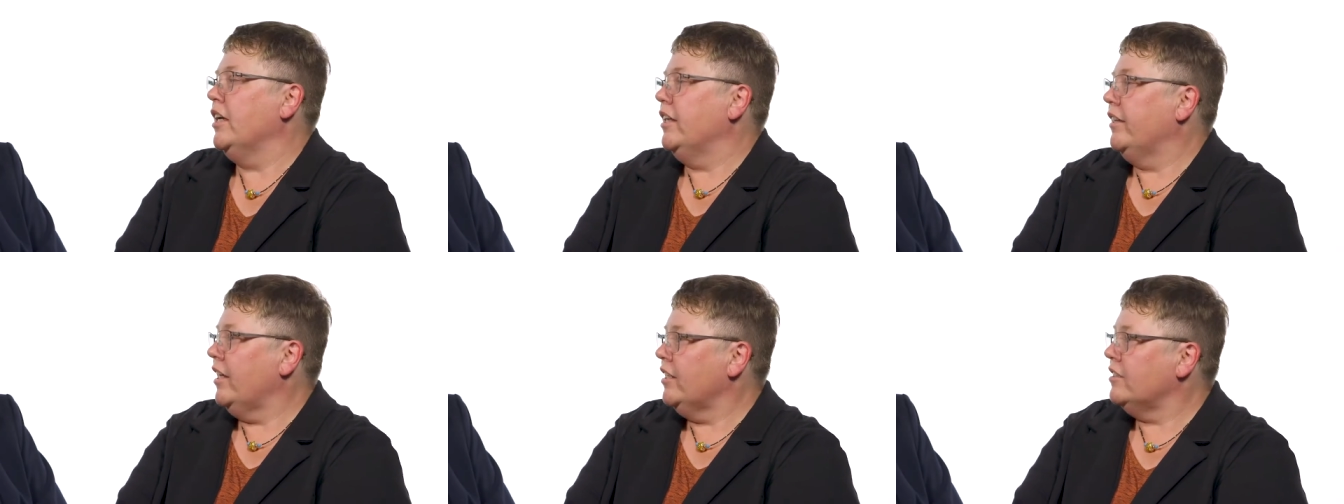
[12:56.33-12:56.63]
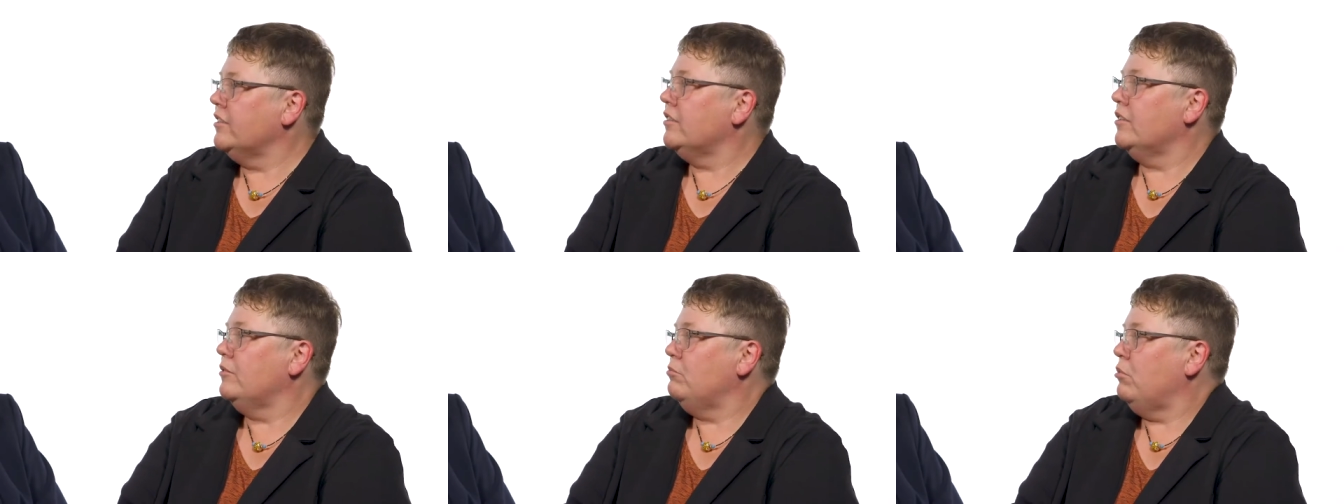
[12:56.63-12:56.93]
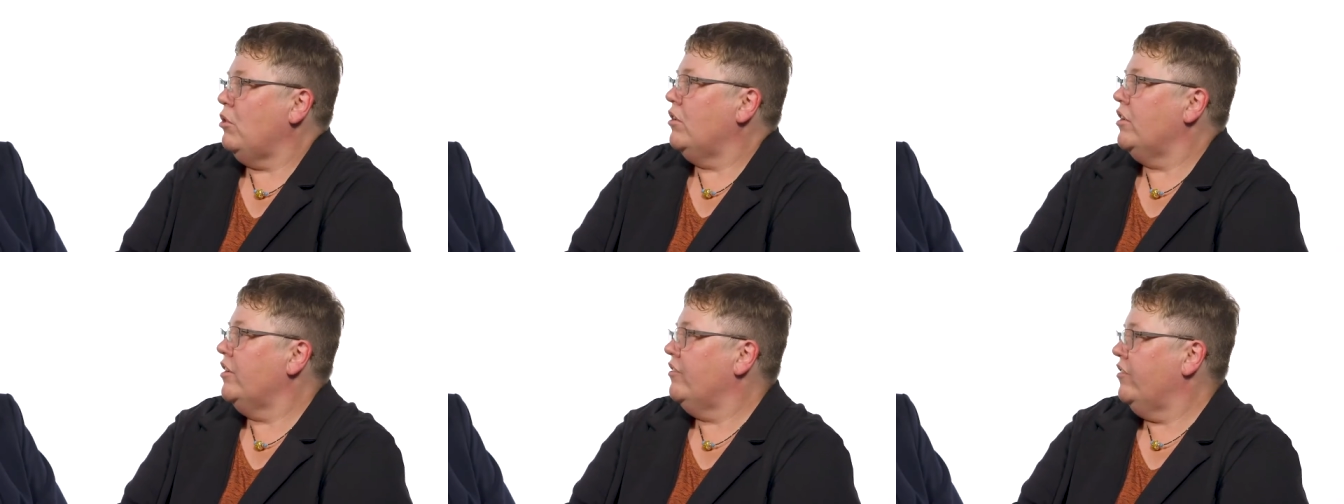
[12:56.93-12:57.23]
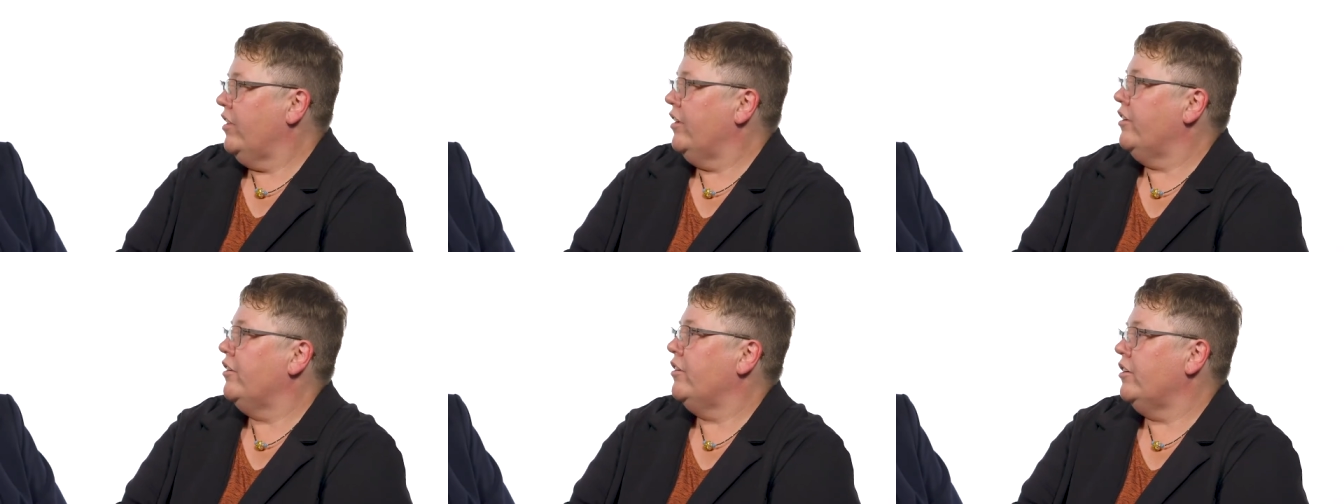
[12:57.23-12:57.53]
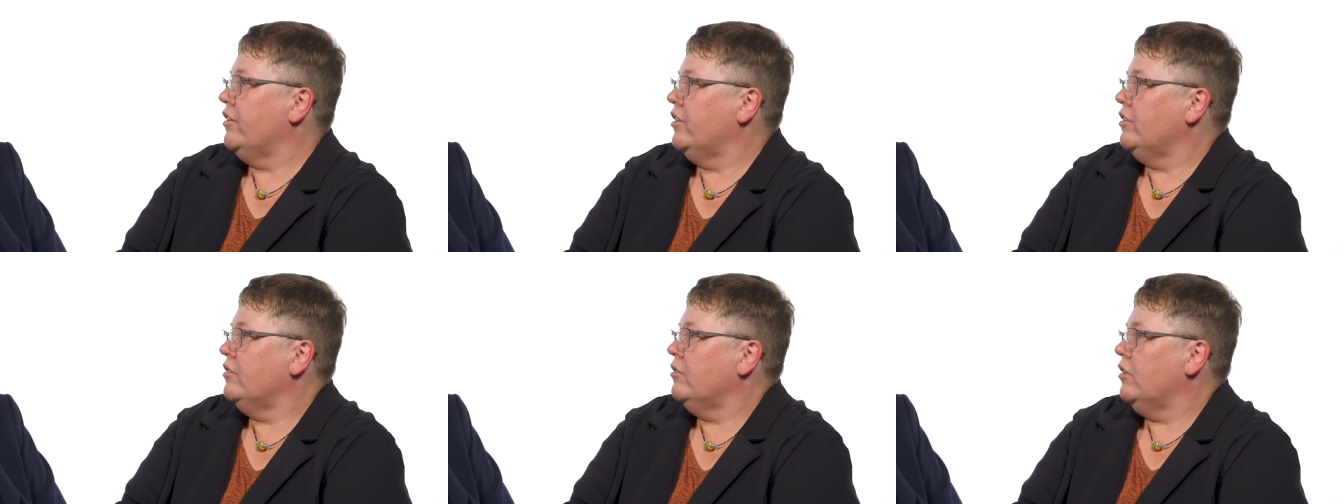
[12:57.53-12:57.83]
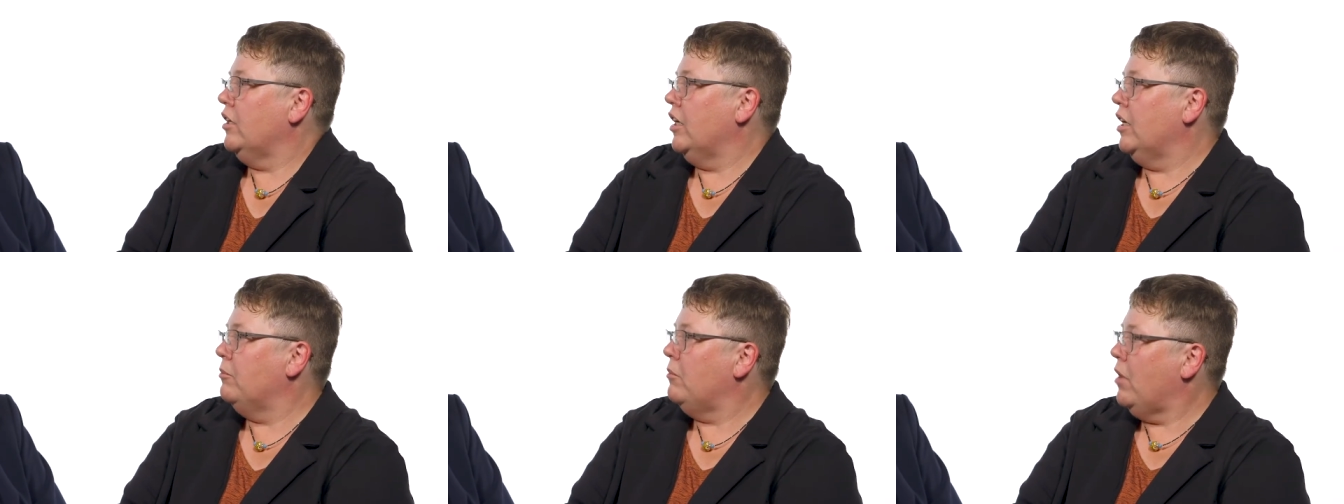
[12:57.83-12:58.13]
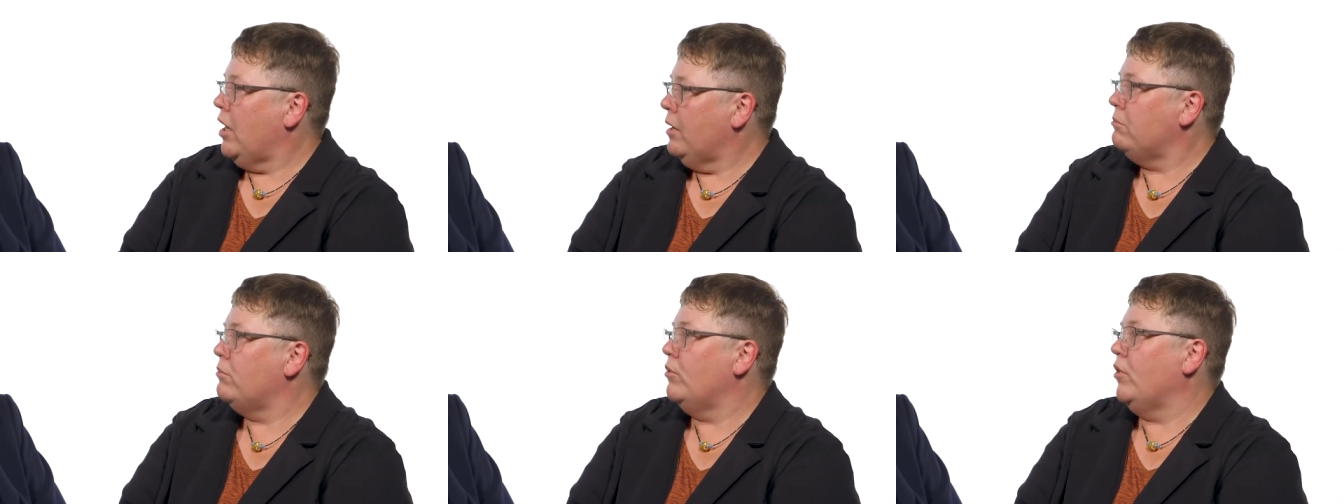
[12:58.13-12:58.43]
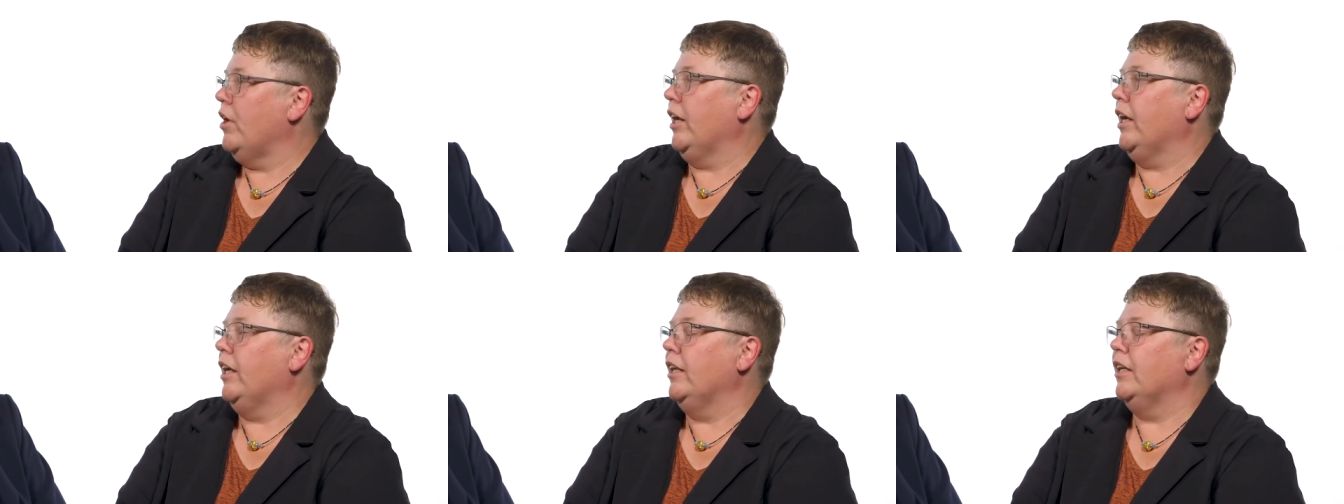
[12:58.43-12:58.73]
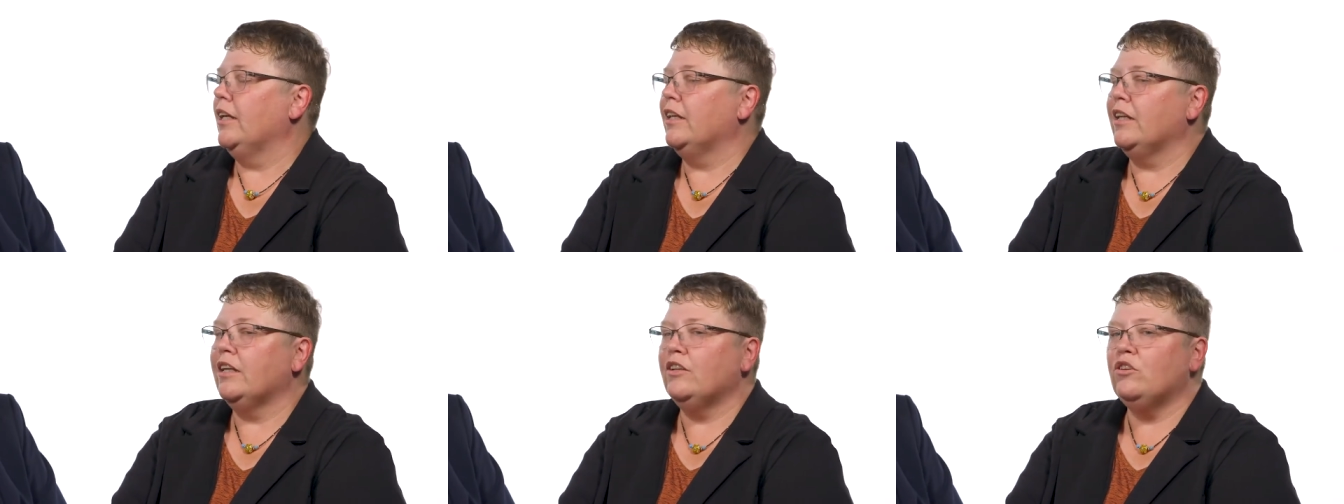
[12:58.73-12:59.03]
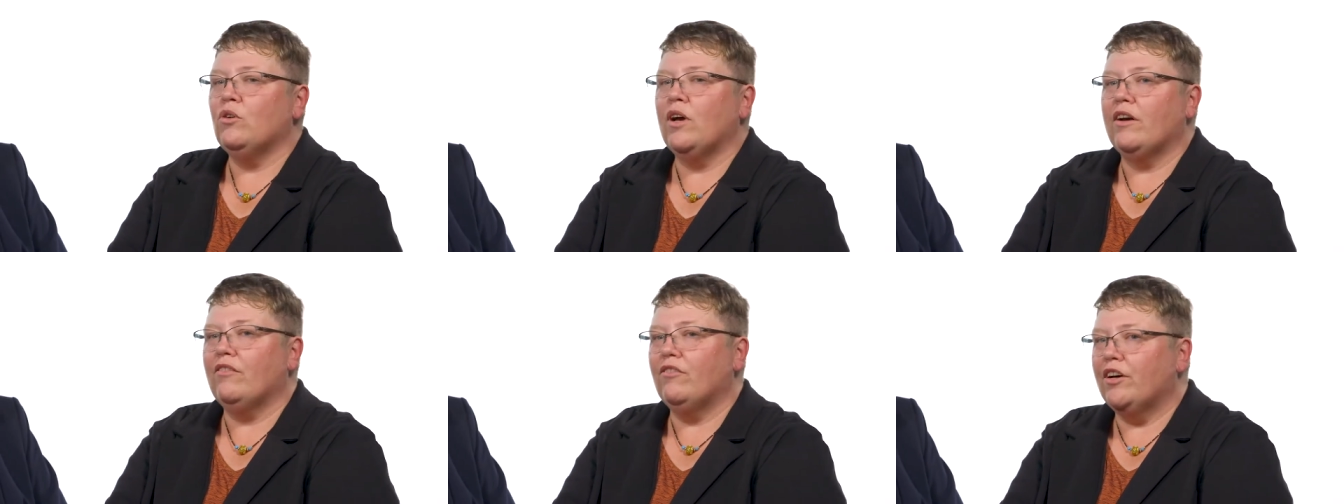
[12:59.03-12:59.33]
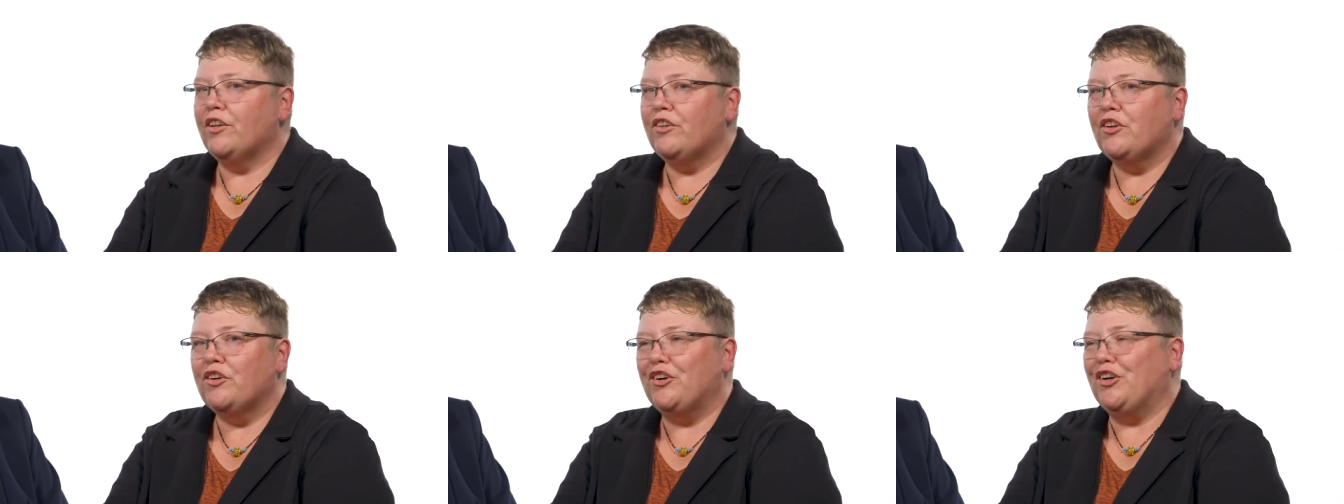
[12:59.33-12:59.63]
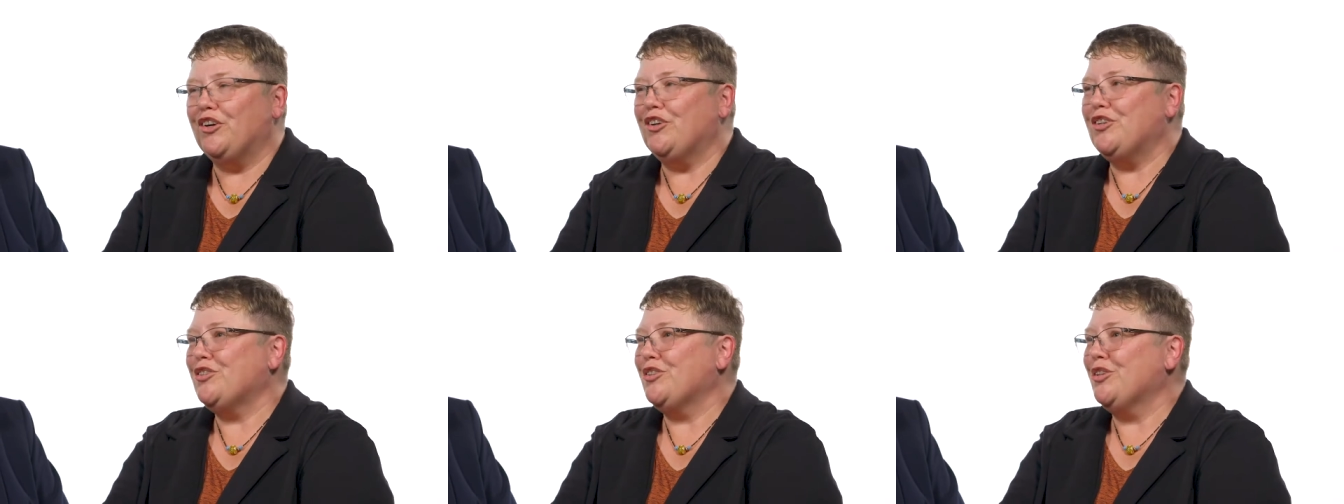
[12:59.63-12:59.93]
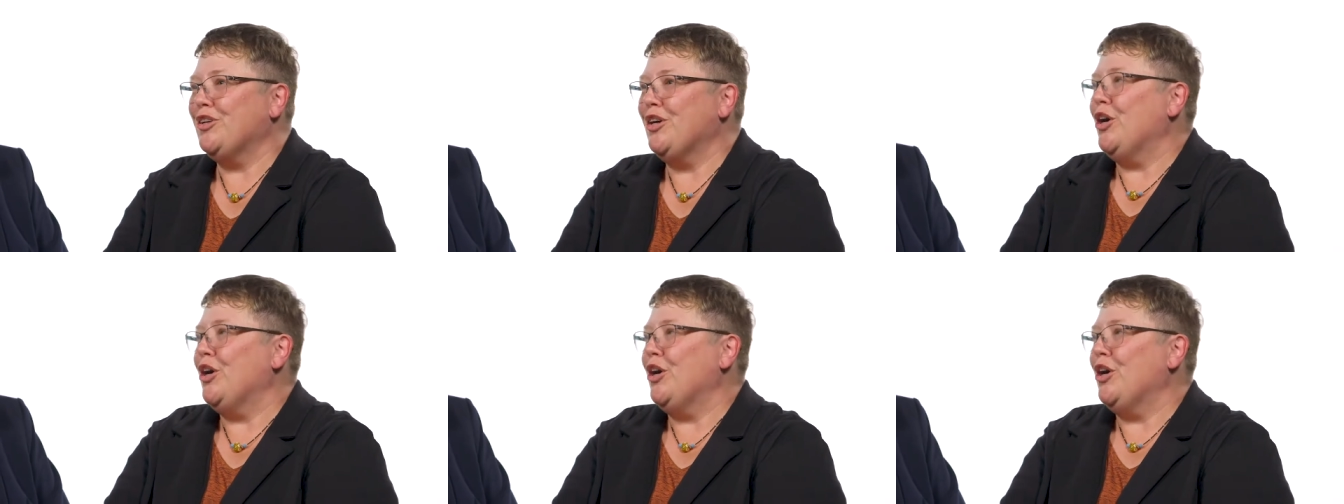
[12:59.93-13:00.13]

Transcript: That's a part of their upbringing. And then you have others